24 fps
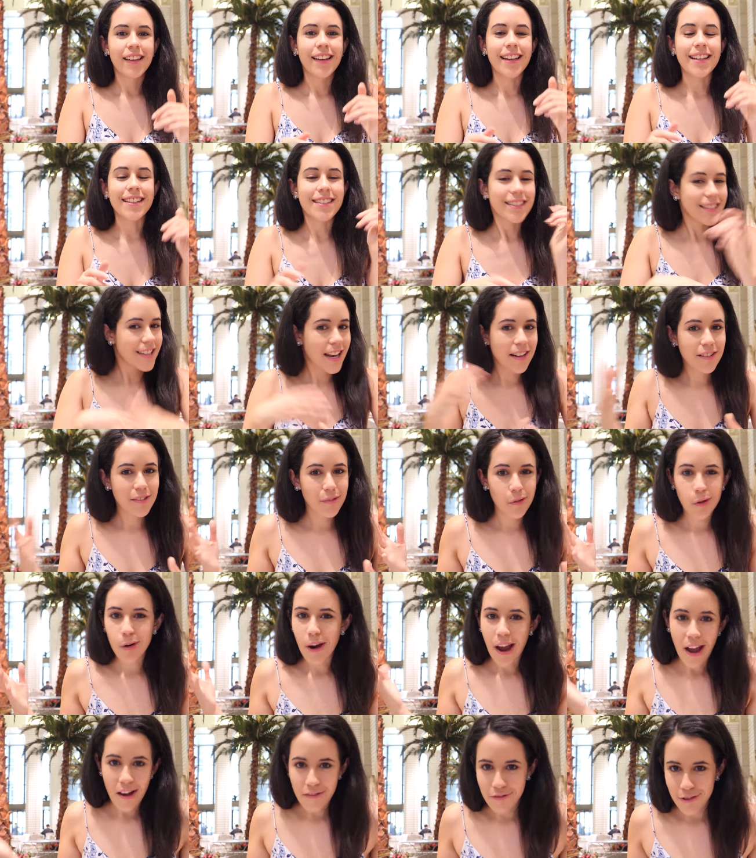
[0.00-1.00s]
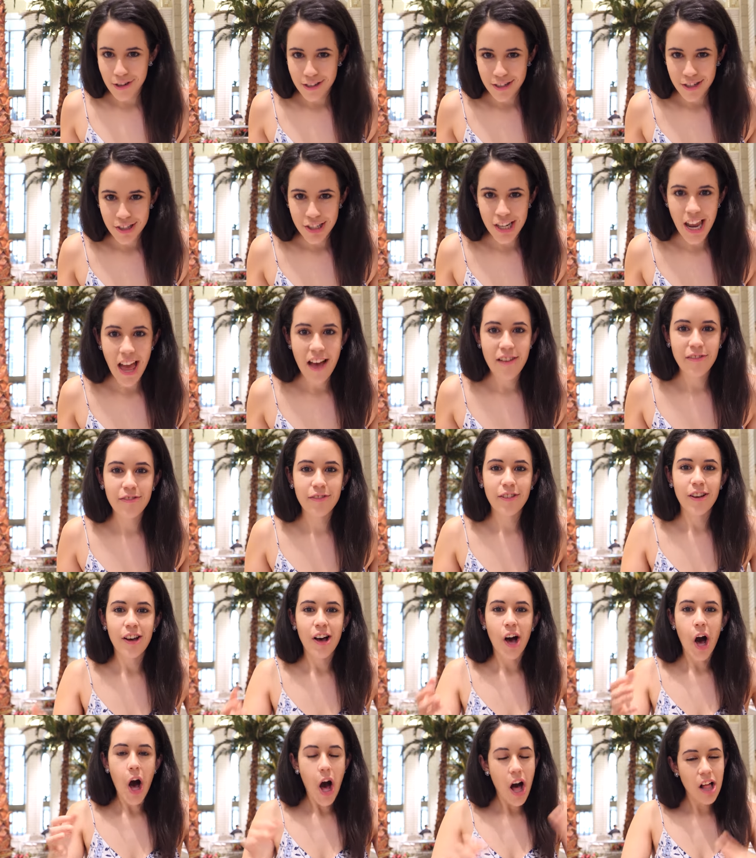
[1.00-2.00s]
instead of your average chef,
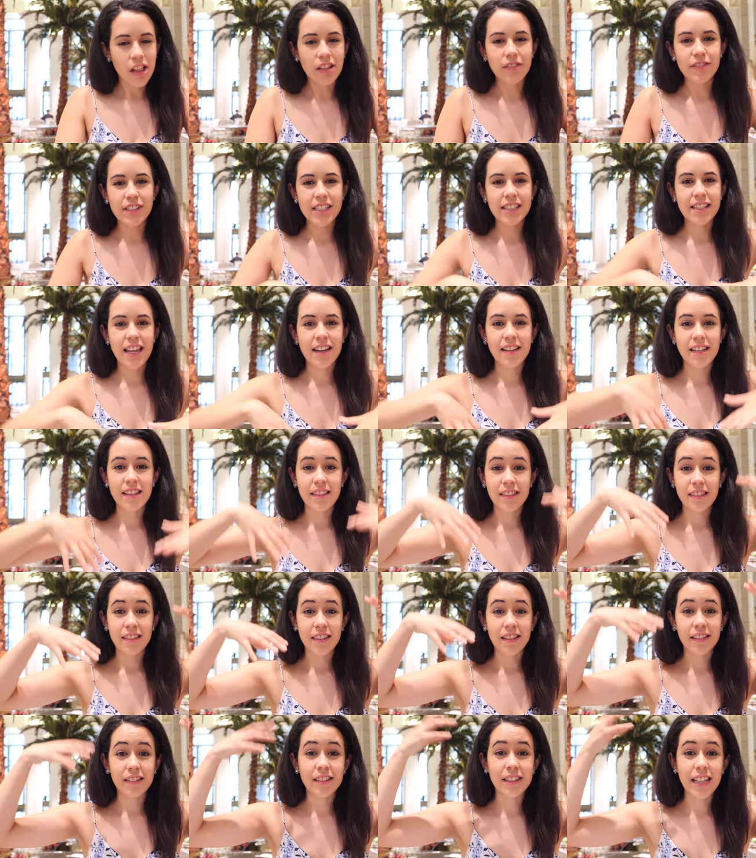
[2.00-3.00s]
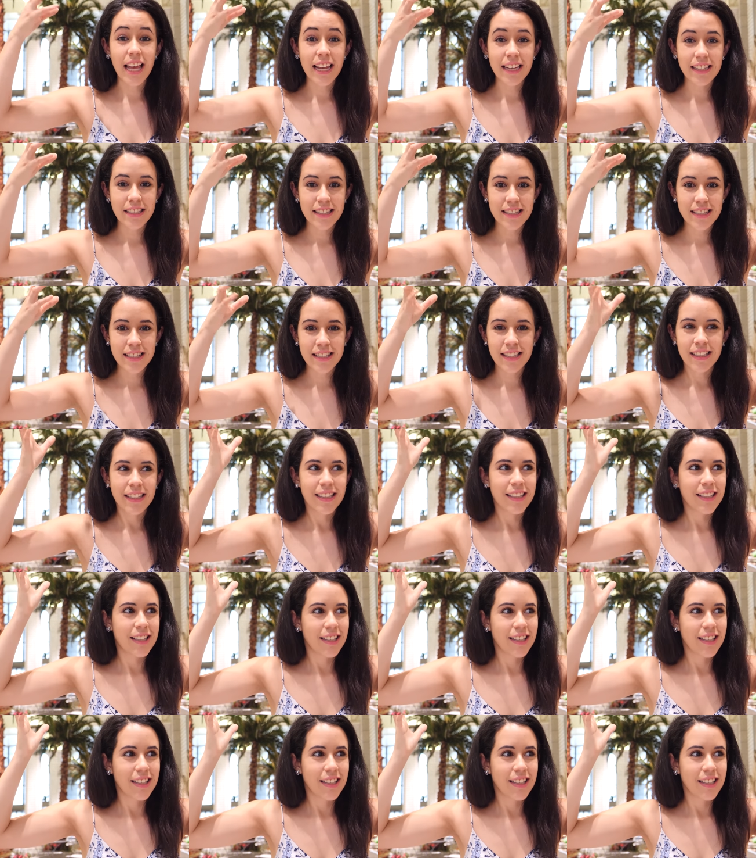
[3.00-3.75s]
all of a sudden the lights